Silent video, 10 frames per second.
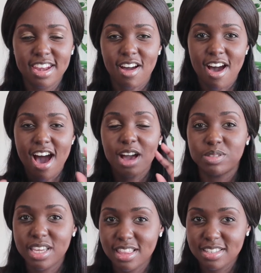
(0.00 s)
Now,
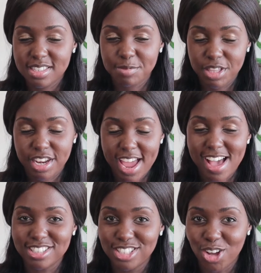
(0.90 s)
I'm saying this as someone that
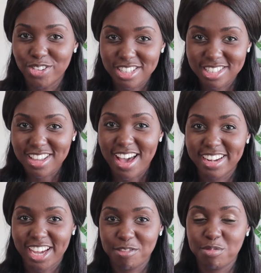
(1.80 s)
has not
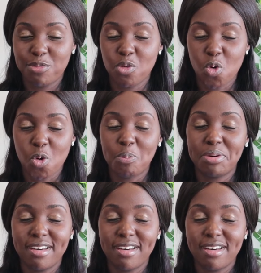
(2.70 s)
skydived before,